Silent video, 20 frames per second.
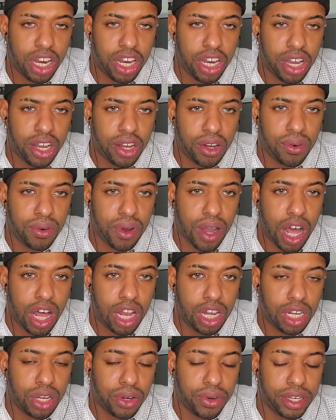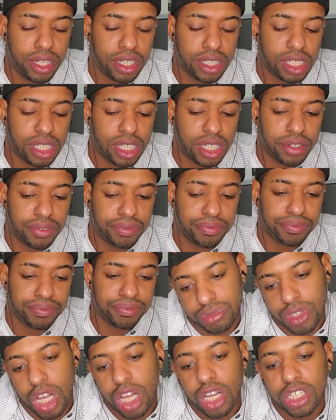No loyalty.
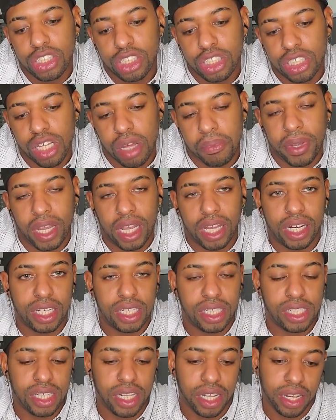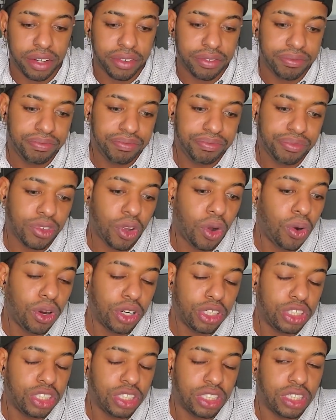She's gonna be in this thing,
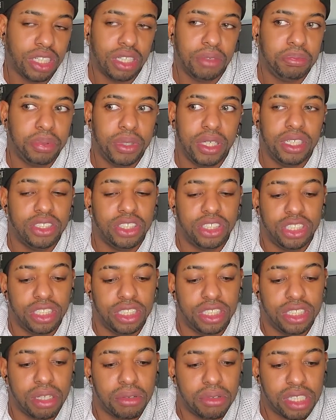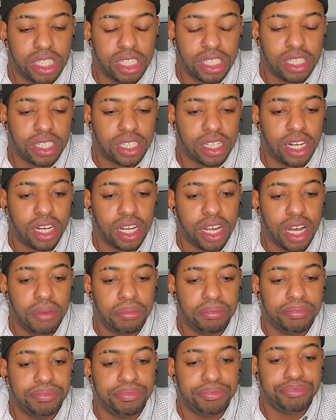or she's gonna be, the sister's gonna
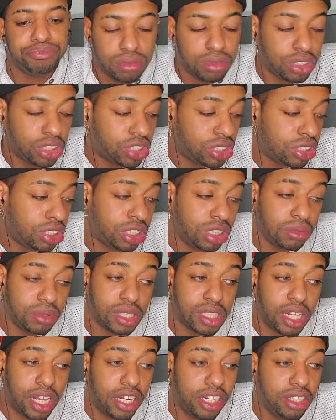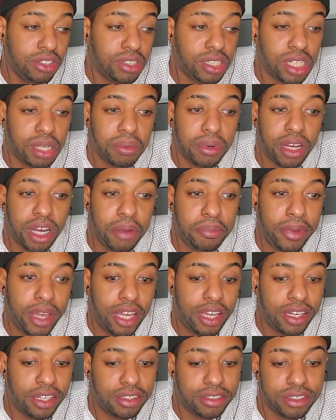come. She was letting you sleep with her
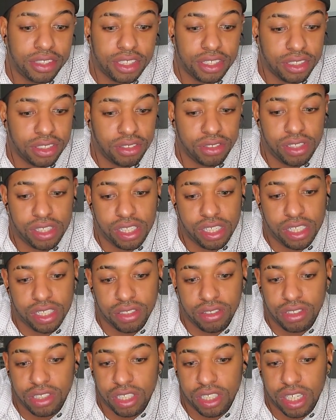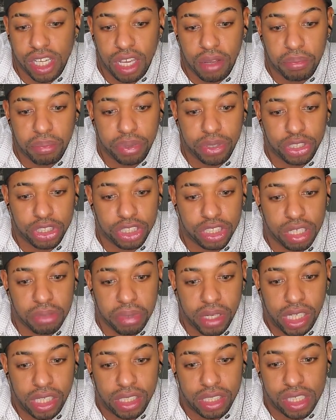man, and you still just keep pushing the
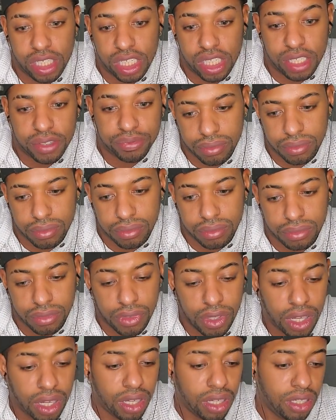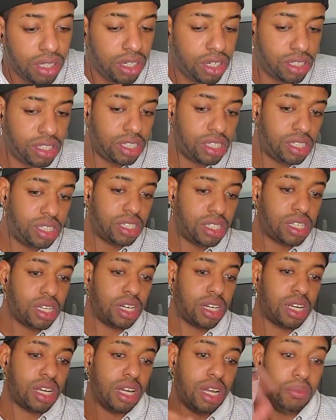buttons. Your sister's
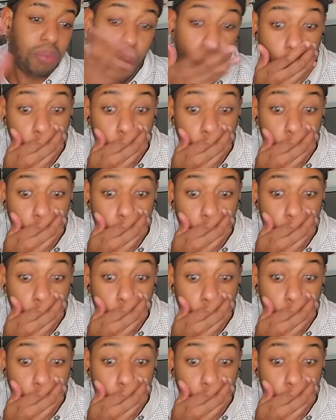gonna come.